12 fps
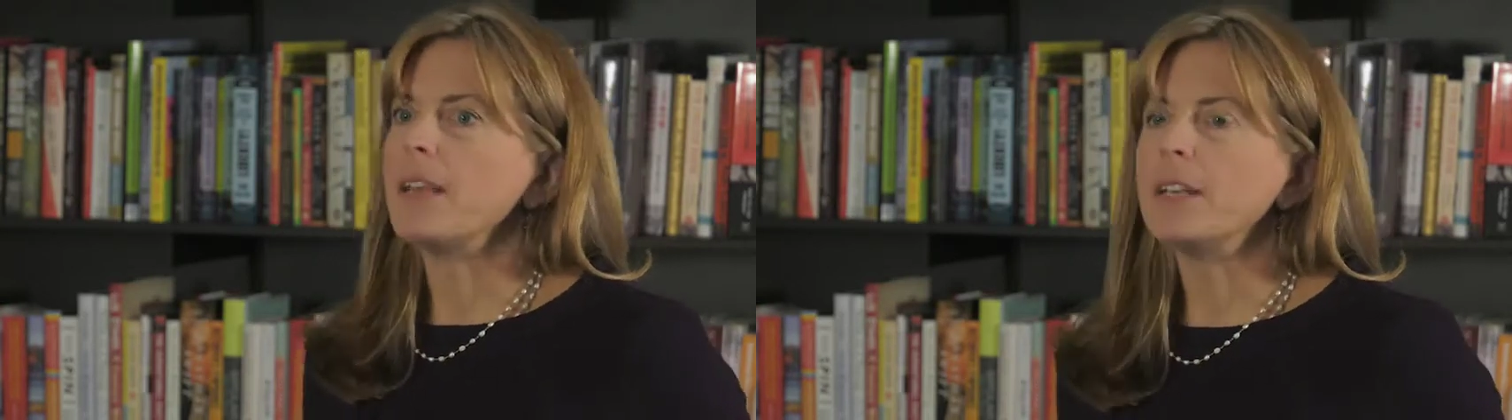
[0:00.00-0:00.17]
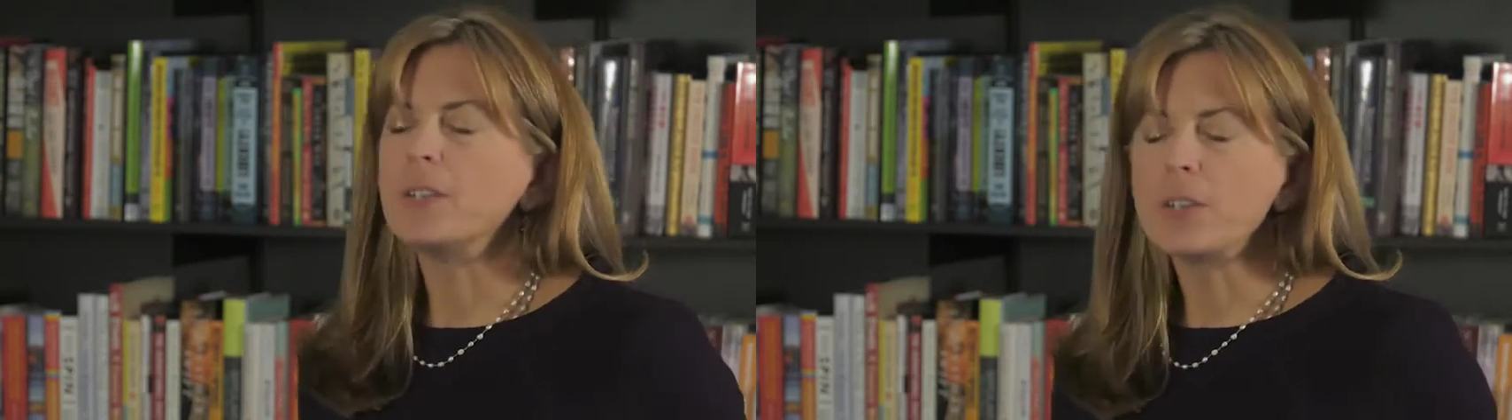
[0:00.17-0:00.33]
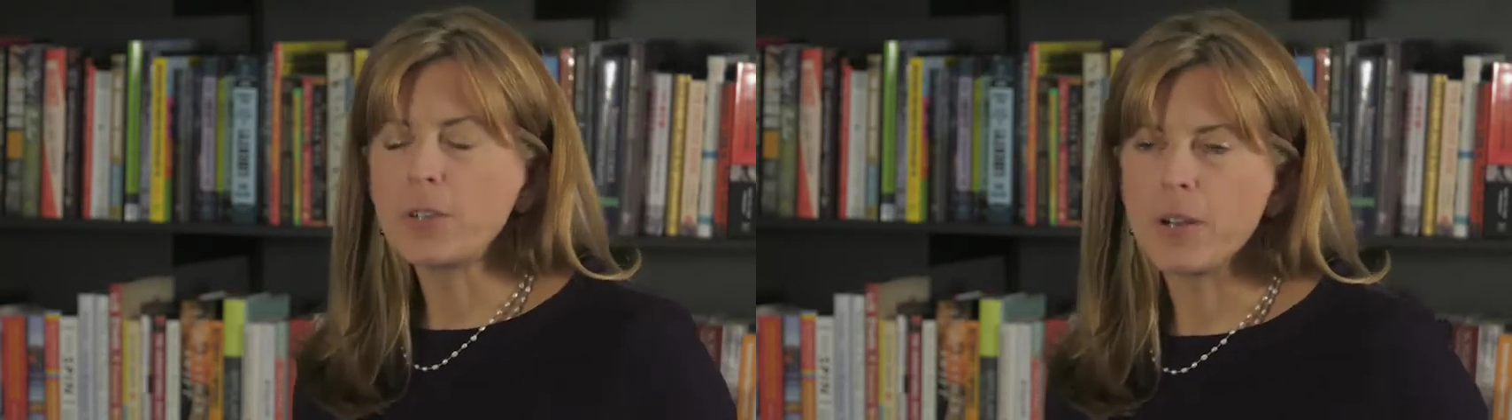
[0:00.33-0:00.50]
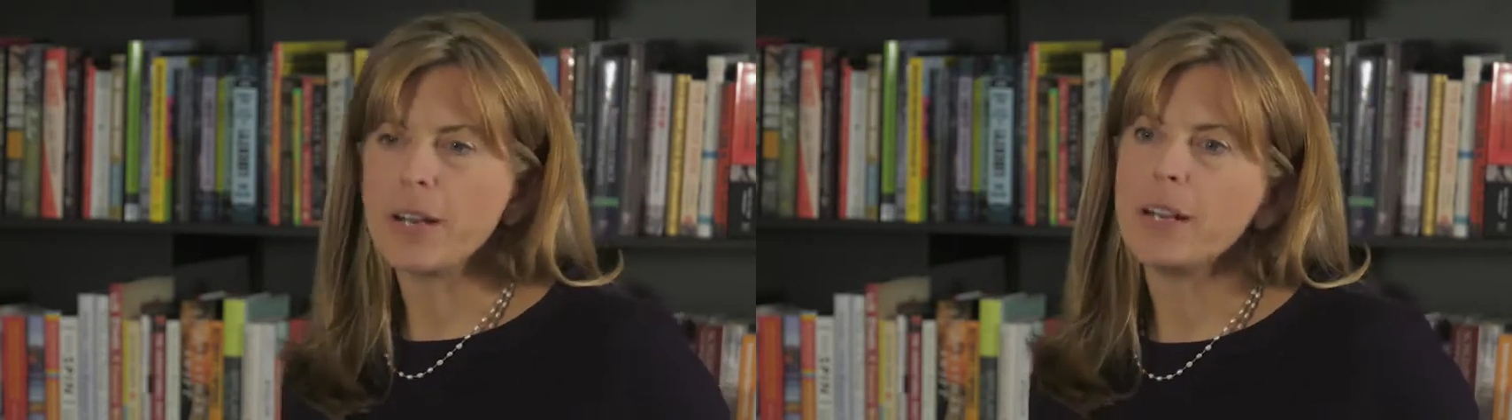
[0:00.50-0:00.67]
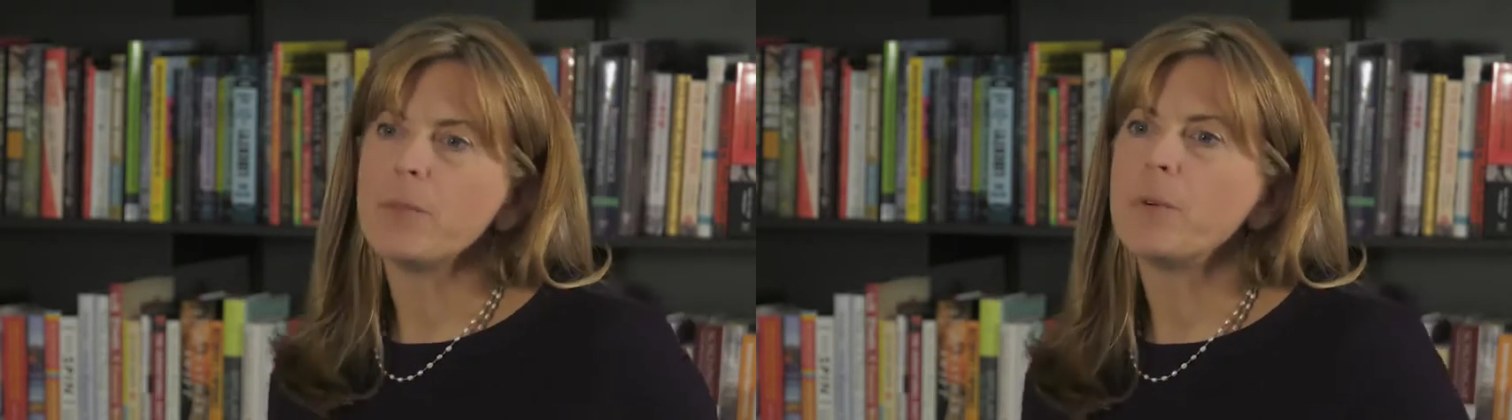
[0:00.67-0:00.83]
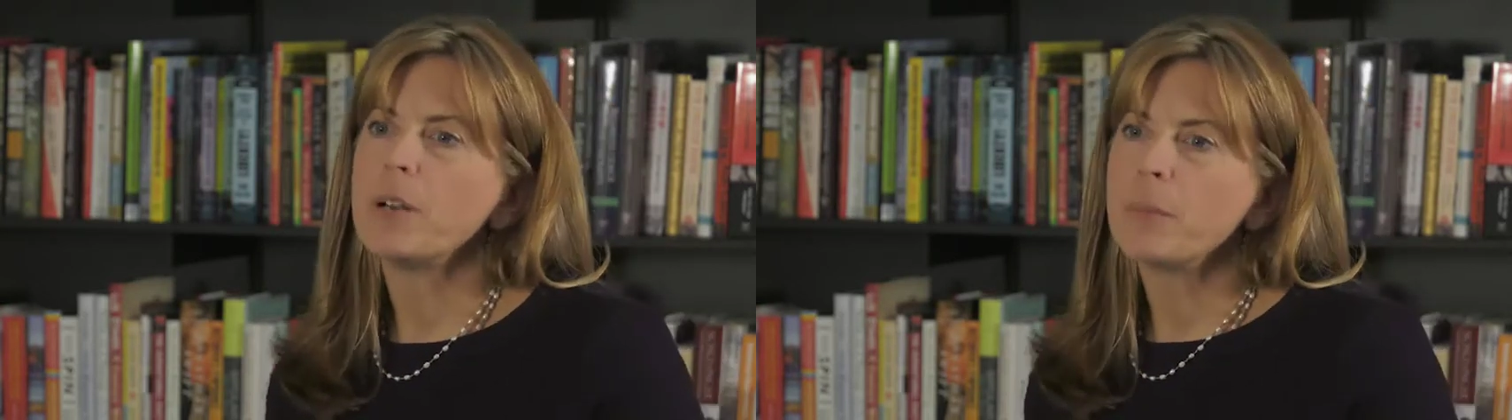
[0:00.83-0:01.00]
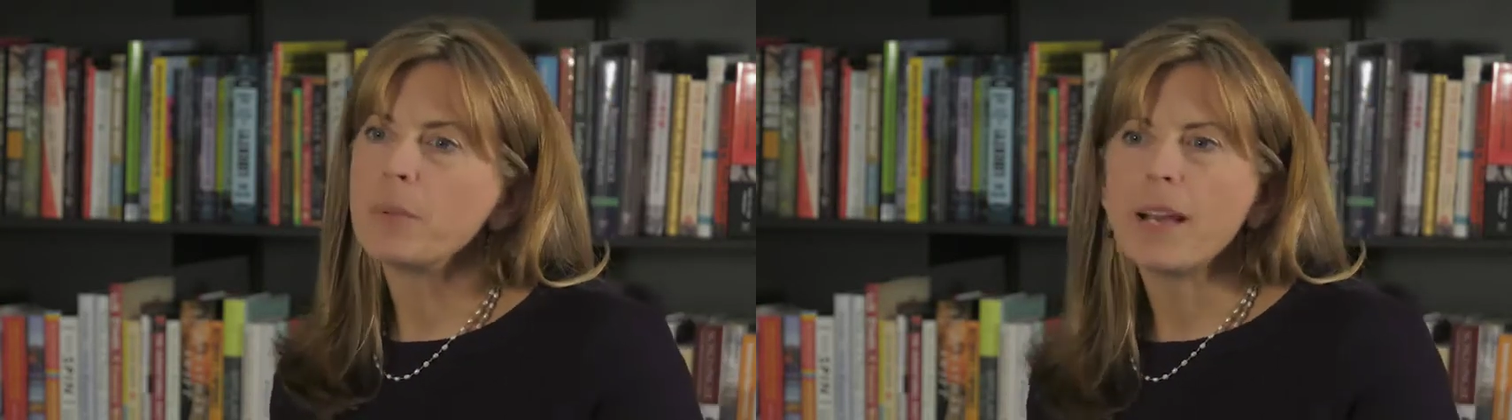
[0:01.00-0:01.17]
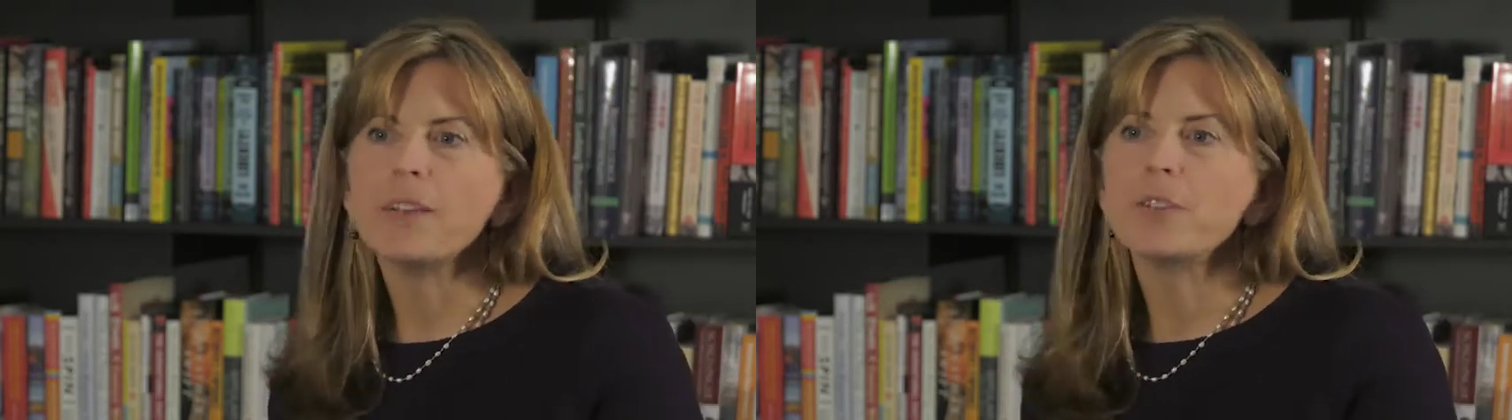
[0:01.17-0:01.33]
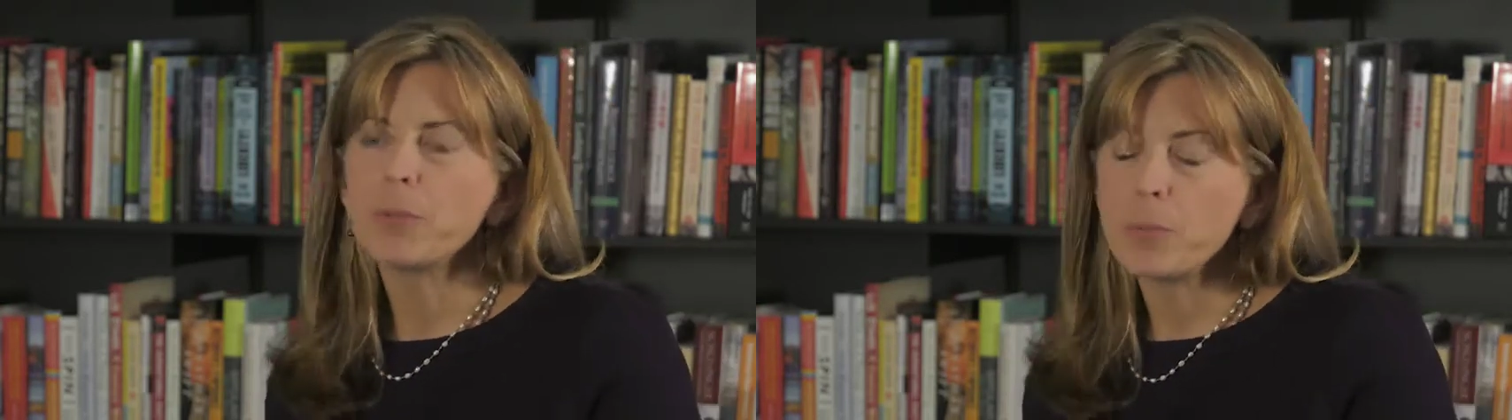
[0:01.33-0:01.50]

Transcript: integrated when applied to